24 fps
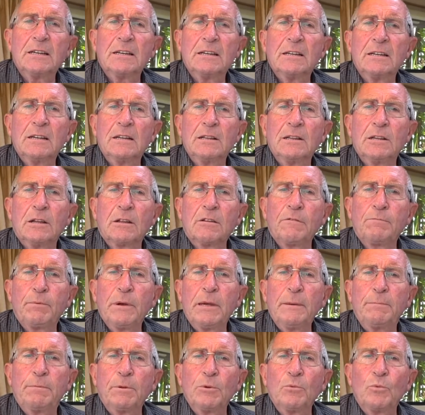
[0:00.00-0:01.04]
A lot of
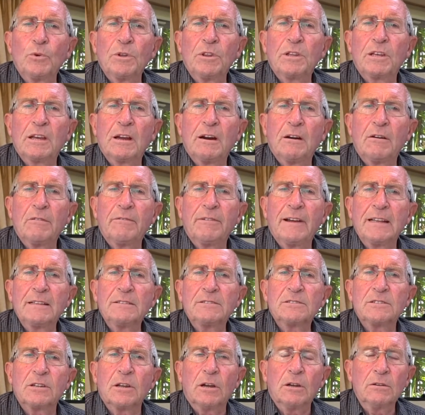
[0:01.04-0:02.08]
people with
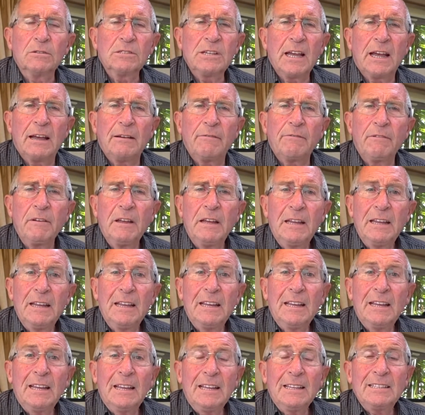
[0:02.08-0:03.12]
caravans don't have
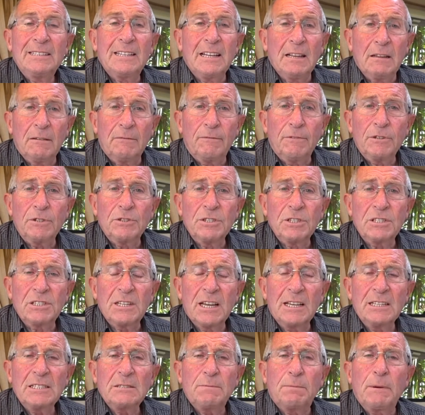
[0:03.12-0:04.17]
television
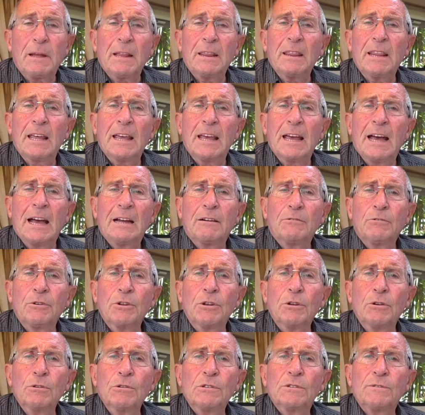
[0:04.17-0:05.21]
sets, but they are a
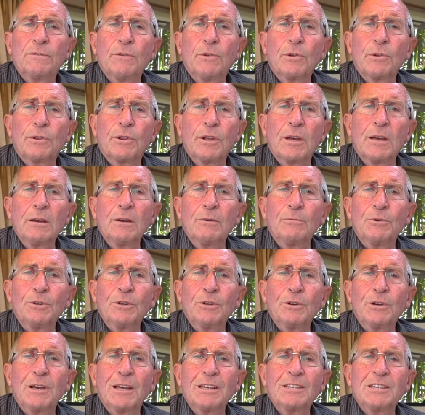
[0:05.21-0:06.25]
useful thing when
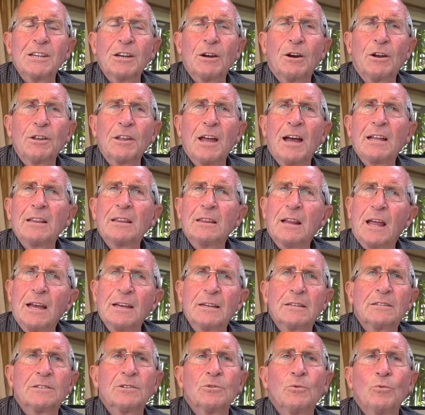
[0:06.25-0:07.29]
you're getting on. I
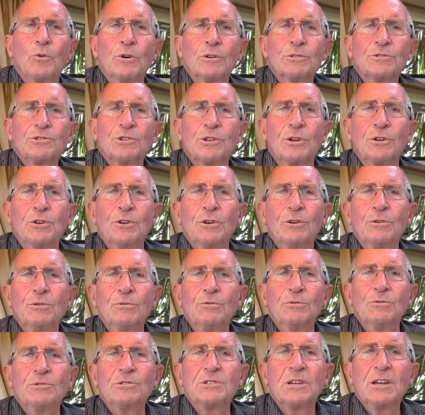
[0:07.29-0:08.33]
like to watch the
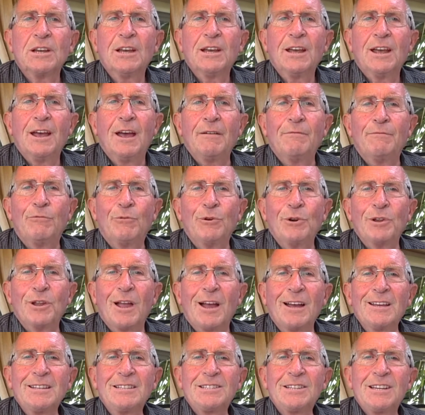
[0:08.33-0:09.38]
news every
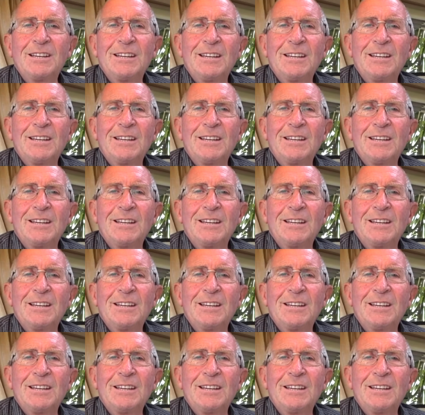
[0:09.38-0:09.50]
night,